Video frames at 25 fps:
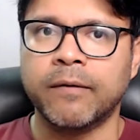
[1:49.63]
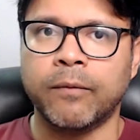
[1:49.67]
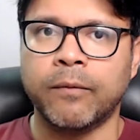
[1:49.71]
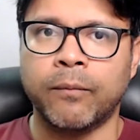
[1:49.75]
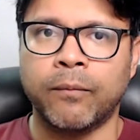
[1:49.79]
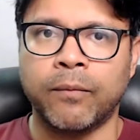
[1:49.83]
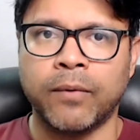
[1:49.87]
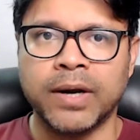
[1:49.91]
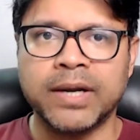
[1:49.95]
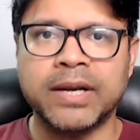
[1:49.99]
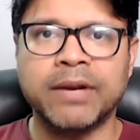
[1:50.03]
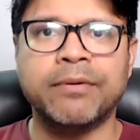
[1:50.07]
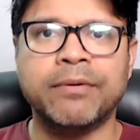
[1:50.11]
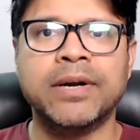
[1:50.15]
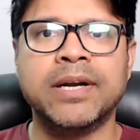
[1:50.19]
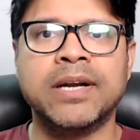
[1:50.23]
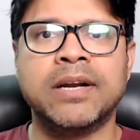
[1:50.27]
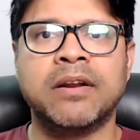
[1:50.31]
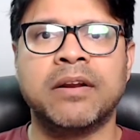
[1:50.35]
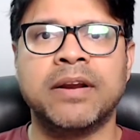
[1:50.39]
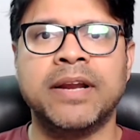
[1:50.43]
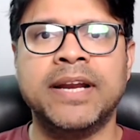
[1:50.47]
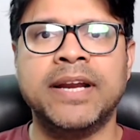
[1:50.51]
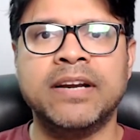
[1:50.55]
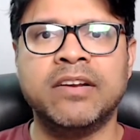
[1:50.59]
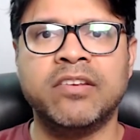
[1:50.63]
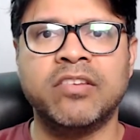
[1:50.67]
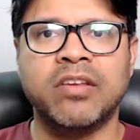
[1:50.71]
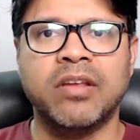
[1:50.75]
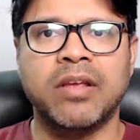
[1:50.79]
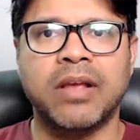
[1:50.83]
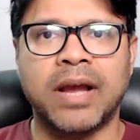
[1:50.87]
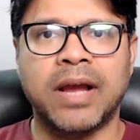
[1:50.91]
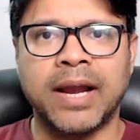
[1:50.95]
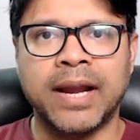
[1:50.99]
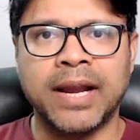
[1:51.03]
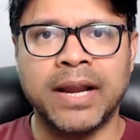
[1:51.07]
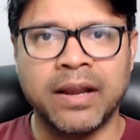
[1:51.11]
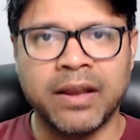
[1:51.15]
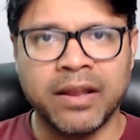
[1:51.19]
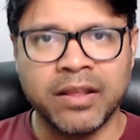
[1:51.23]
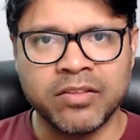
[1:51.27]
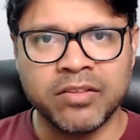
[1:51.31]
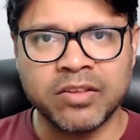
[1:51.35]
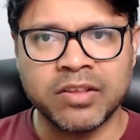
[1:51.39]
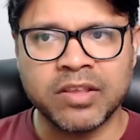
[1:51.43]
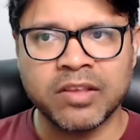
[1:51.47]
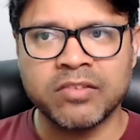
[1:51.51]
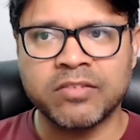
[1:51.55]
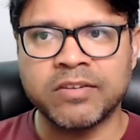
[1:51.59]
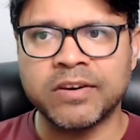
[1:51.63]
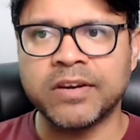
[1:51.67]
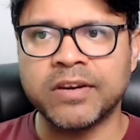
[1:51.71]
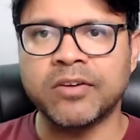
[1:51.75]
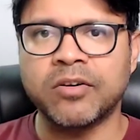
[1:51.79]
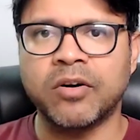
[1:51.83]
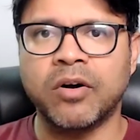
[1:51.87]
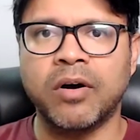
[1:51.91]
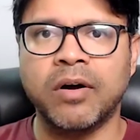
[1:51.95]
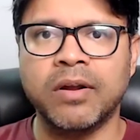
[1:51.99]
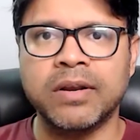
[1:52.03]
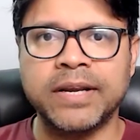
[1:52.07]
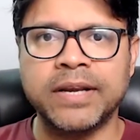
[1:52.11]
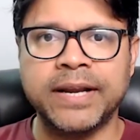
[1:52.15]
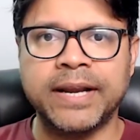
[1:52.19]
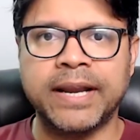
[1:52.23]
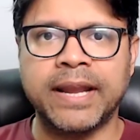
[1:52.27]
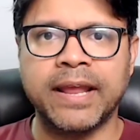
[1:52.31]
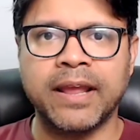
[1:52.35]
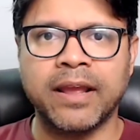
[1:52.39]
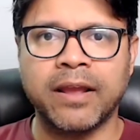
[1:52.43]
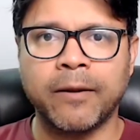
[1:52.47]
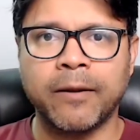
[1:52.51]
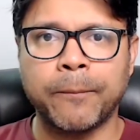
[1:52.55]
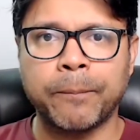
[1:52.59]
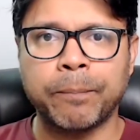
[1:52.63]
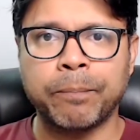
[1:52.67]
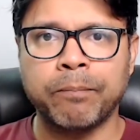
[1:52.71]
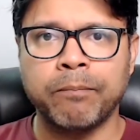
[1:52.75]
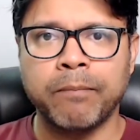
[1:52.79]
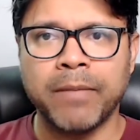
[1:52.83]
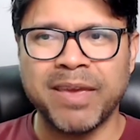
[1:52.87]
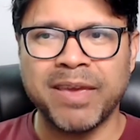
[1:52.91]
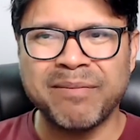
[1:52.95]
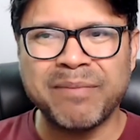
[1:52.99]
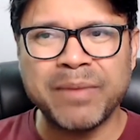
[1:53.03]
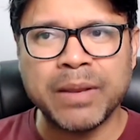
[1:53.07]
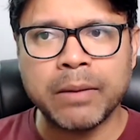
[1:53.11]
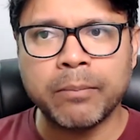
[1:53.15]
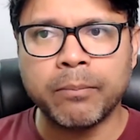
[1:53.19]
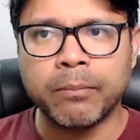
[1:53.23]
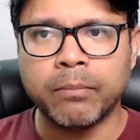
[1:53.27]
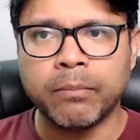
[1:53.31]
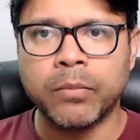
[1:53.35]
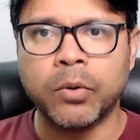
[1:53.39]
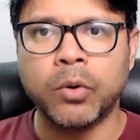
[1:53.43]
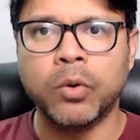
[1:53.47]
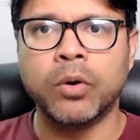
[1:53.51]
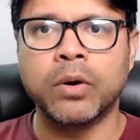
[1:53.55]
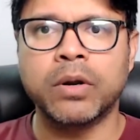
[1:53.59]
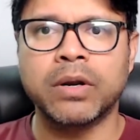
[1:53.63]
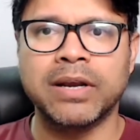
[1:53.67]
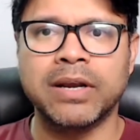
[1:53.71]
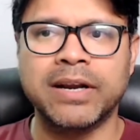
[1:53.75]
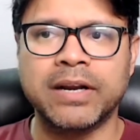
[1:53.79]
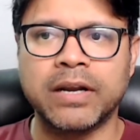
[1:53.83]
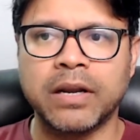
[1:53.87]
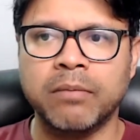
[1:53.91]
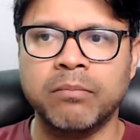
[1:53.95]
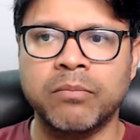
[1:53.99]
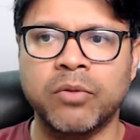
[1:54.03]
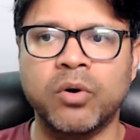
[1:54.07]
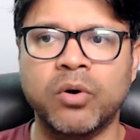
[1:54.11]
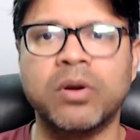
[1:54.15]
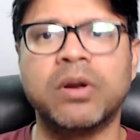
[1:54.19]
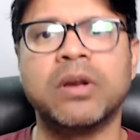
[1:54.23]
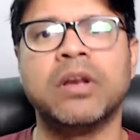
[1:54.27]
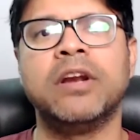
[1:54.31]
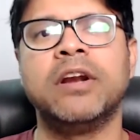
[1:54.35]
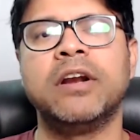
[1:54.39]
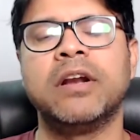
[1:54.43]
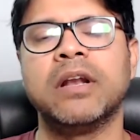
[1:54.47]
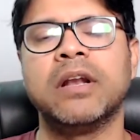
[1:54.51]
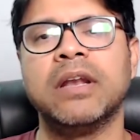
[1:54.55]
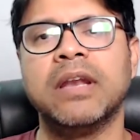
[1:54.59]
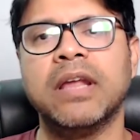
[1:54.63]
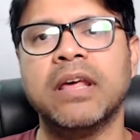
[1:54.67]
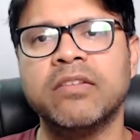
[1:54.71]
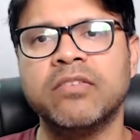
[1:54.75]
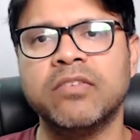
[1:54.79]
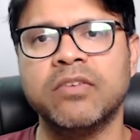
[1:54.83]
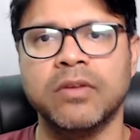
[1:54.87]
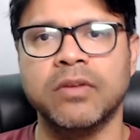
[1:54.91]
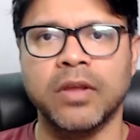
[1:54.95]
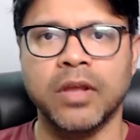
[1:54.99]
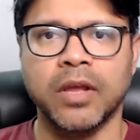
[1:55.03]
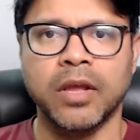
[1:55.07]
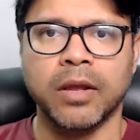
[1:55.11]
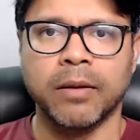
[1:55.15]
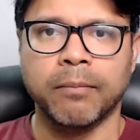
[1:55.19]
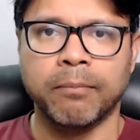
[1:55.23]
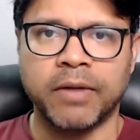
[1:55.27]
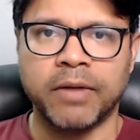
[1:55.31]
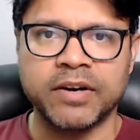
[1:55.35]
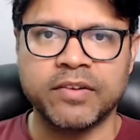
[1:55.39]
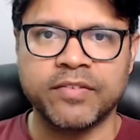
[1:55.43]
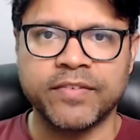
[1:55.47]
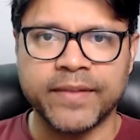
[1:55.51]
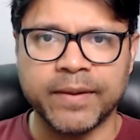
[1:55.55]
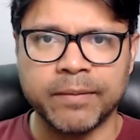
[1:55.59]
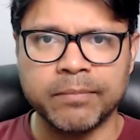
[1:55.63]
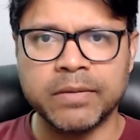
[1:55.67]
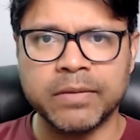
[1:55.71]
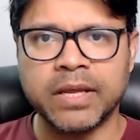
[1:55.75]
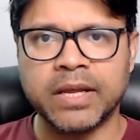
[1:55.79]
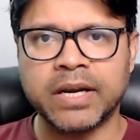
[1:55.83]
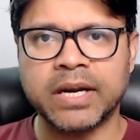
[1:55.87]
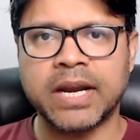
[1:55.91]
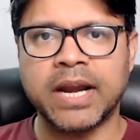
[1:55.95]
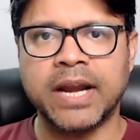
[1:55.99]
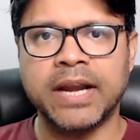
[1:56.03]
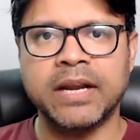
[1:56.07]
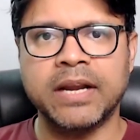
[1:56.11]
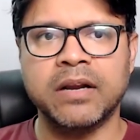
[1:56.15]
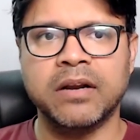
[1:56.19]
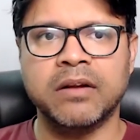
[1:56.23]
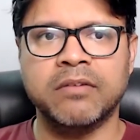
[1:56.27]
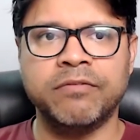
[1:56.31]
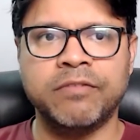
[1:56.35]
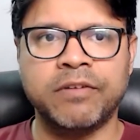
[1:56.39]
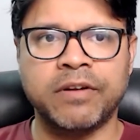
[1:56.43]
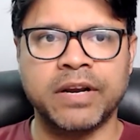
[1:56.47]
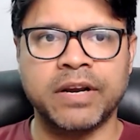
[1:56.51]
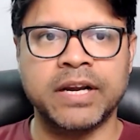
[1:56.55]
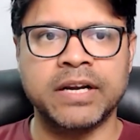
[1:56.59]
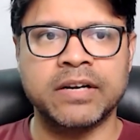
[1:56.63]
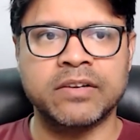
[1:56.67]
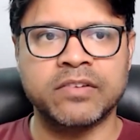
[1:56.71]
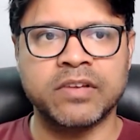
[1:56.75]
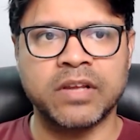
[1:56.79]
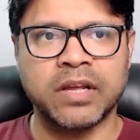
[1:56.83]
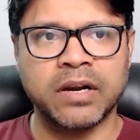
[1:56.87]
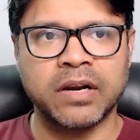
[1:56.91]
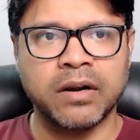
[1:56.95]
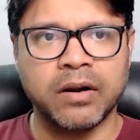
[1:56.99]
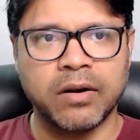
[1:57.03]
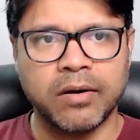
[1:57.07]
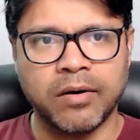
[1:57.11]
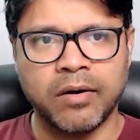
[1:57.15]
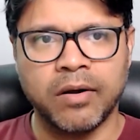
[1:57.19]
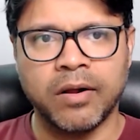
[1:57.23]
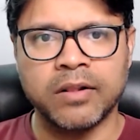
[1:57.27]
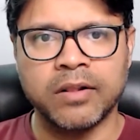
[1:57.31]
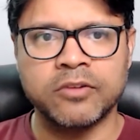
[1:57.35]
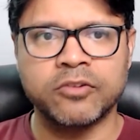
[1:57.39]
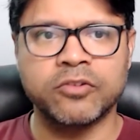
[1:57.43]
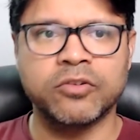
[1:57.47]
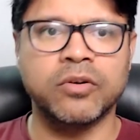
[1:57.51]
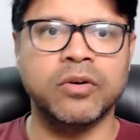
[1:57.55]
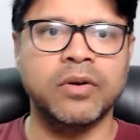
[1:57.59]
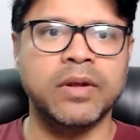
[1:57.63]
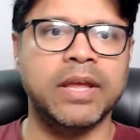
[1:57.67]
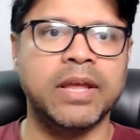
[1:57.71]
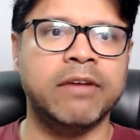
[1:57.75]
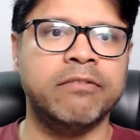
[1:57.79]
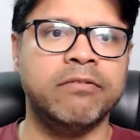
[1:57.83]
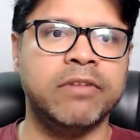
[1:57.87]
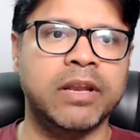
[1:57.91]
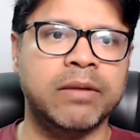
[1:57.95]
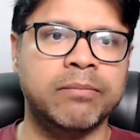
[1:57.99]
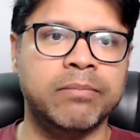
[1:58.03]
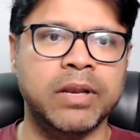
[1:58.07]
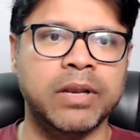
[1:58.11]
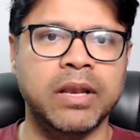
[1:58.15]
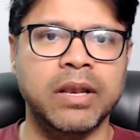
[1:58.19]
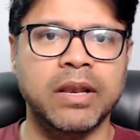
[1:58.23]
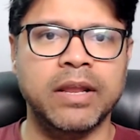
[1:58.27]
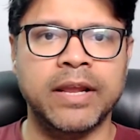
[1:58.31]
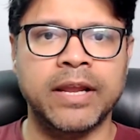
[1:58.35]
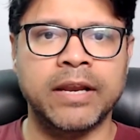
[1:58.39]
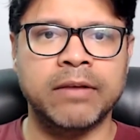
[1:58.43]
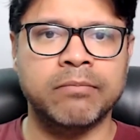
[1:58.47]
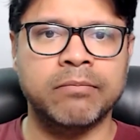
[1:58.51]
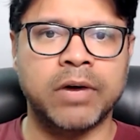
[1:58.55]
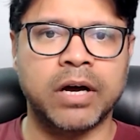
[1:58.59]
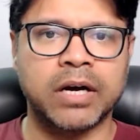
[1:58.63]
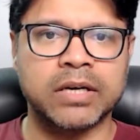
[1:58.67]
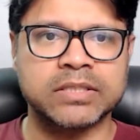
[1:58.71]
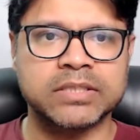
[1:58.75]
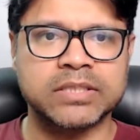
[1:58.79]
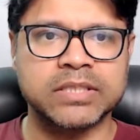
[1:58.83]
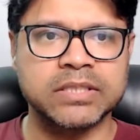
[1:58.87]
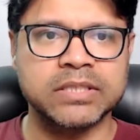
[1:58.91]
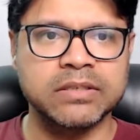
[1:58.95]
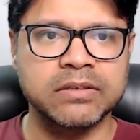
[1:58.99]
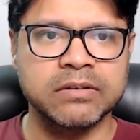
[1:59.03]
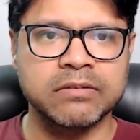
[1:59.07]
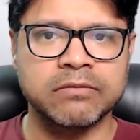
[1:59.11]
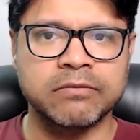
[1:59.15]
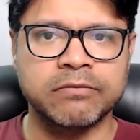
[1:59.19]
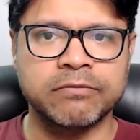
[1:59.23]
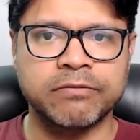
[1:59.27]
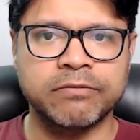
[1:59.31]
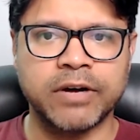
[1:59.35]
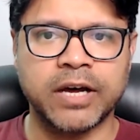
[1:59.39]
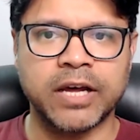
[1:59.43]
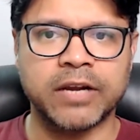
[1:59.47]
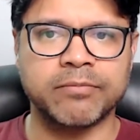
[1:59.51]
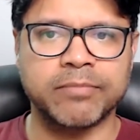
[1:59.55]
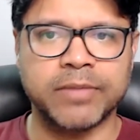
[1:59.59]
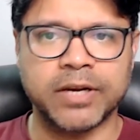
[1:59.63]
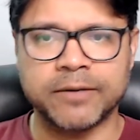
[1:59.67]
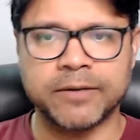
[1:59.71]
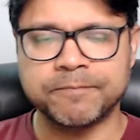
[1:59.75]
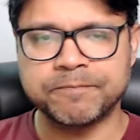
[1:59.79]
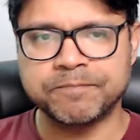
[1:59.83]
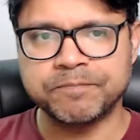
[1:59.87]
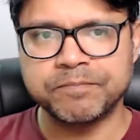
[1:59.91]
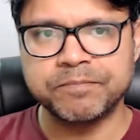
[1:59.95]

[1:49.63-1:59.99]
whatever traits I discussed in all e-tech, maybe more, little less, but similar kind of traits are also available in Marksan Pharma.